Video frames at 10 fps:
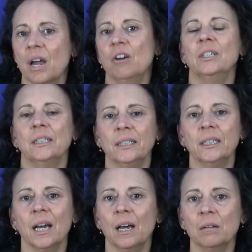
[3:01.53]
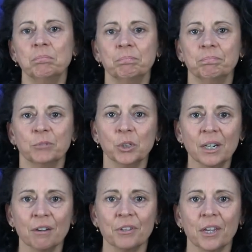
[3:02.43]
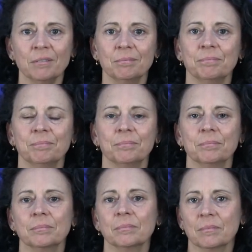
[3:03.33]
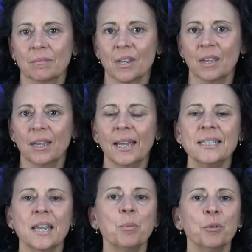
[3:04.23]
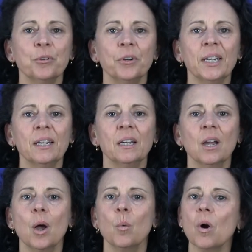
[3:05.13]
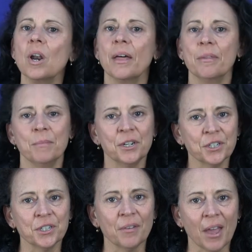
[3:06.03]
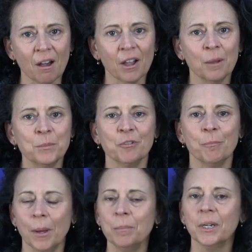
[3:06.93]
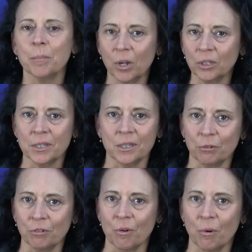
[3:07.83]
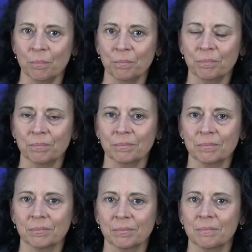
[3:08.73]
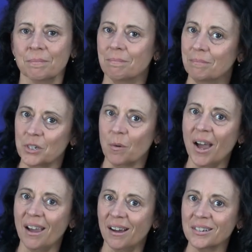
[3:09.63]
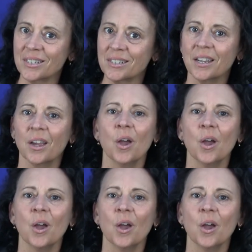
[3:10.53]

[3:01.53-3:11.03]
currently good enough yet? Example three, what are the measures of outcomes of public policy reform? So I asked,